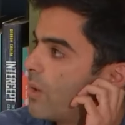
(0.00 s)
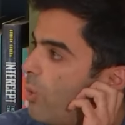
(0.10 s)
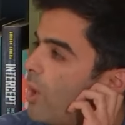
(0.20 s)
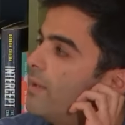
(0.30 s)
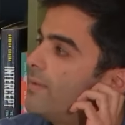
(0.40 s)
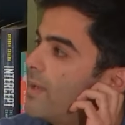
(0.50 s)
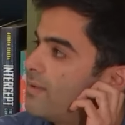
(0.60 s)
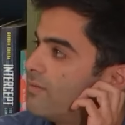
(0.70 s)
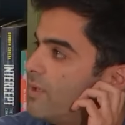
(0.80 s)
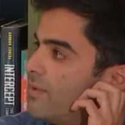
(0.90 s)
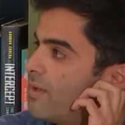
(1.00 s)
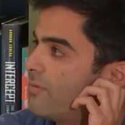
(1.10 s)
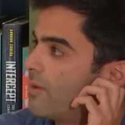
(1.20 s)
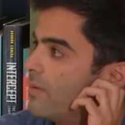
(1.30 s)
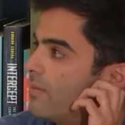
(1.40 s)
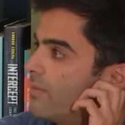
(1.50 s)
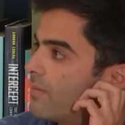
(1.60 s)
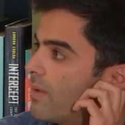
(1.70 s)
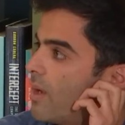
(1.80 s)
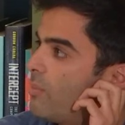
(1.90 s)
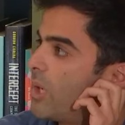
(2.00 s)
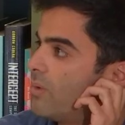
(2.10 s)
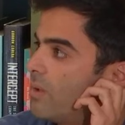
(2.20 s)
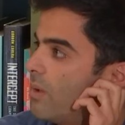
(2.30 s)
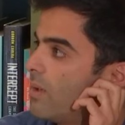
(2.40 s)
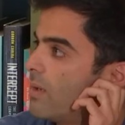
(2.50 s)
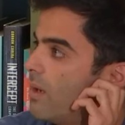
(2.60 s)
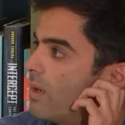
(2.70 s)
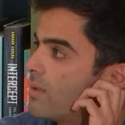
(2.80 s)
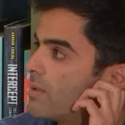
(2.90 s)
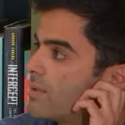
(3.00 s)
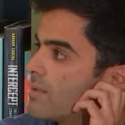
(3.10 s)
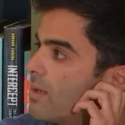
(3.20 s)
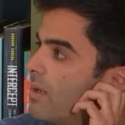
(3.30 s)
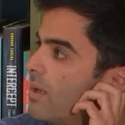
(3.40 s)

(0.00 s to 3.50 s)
qualitatively different about the oligarchs.